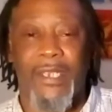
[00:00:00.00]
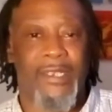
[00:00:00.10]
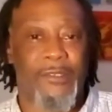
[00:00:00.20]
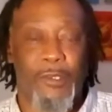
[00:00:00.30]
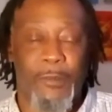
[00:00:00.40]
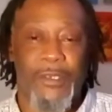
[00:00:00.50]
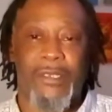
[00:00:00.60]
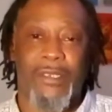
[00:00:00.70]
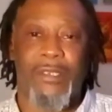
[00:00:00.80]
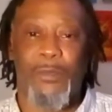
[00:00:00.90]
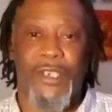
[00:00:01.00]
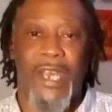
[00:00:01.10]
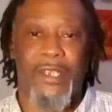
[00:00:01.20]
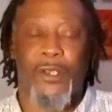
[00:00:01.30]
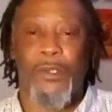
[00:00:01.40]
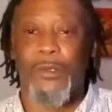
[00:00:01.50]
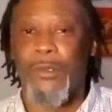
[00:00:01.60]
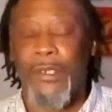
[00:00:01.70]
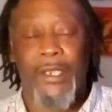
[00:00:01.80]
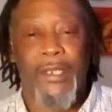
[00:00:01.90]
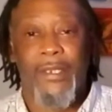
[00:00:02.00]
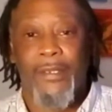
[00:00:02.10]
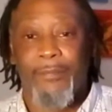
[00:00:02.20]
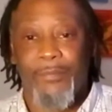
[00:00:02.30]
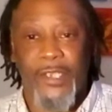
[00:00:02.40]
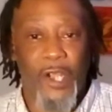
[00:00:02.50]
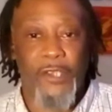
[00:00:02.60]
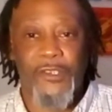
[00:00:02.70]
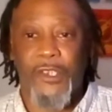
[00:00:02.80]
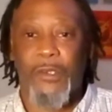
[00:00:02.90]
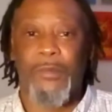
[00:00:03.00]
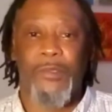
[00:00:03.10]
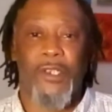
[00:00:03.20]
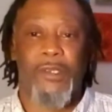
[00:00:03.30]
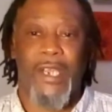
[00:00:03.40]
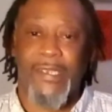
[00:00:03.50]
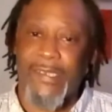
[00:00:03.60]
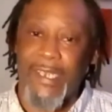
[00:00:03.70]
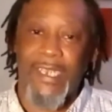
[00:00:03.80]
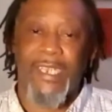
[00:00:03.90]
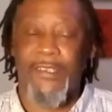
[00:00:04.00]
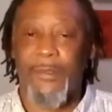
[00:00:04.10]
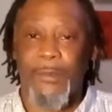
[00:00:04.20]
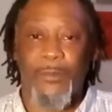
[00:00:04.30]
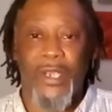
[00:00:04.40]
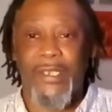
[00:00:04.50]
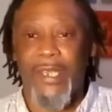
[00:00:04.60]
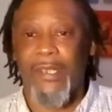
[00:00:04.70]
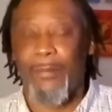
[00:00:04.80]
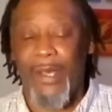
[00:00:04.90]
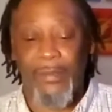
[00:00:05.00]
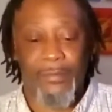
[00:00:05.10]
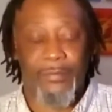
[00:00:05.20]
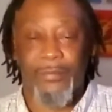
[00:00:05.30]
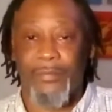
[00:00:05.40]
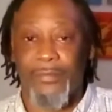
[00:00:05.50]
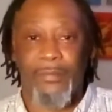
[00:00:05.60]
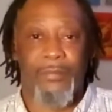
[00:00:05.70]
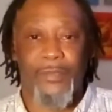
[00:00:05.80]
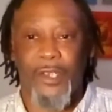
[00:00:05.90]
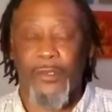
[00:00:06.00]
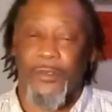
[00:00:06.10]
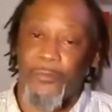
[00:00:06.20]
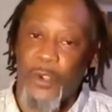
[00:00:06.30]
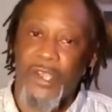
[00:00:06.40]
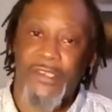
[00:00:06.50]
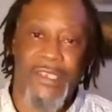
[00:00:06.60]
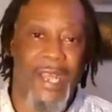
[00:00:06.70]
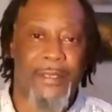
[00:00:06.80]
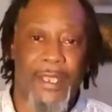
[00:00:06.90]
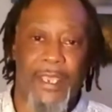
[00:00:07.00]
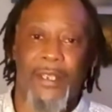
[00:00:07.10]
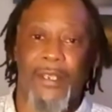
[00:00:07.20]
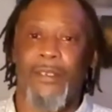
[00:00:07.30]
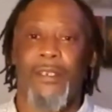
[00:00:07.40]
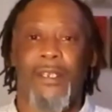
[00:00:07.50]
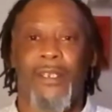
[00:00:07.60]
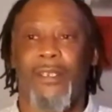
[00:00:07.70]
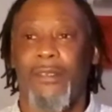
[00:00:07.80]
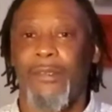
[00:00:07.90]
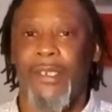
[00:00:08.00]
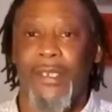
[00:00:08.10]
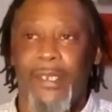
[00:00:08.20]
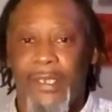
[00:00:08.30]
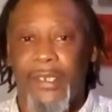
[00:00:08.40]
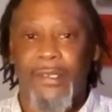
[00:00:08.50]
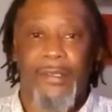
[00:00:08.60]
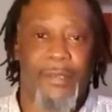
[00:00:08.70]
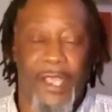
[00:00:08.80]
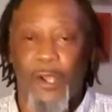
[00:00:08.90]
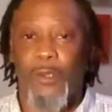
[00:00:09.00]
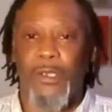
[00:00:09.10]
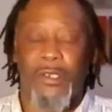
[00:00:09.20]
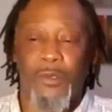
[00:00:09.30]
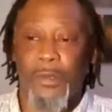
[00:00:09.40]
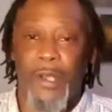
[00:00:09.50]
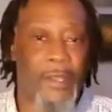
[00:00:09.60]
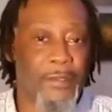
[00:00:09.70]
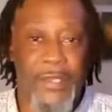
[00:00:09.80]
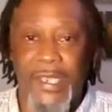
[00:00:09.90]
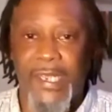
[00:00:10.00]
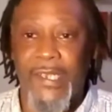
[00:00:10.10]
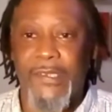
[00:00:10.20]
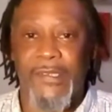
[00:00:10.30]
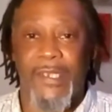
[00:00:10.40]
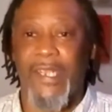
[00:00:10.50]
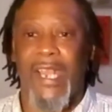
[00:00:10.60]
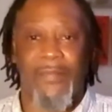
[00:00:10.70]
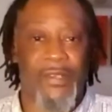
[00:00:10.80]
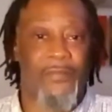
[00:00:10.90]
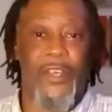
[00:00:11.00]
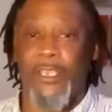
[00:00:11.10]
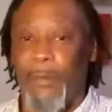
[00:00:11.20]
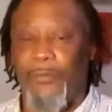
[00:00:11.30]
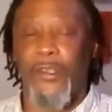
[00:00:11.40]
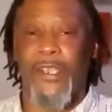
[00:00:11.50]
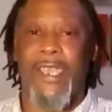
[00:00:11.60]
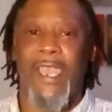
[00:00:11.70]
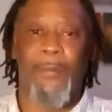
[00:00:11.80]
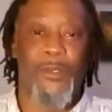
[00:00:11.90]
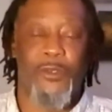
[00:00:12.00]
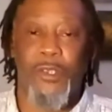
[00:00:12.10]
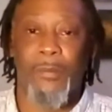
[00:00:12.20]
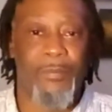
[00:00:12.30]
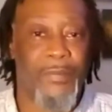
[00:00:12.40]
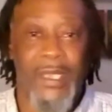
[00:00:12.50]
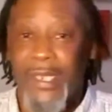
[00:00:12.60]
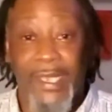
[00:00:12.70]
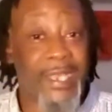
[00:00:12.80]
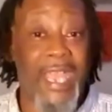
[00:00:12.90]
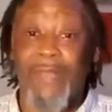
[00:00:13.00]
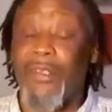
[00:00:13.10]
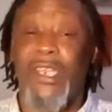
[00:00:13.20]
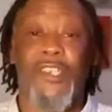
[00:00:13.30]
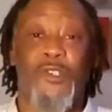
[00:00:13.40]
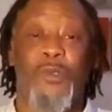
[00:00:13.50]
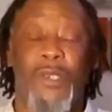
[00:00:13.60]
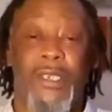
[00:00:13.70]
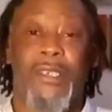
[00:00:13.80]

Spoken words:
that. So it was kind of cool. Then also, like I said, he gives them a rundown about, your friends are not there. They own to do other things. They're not even available for your camping trip. Can't even get you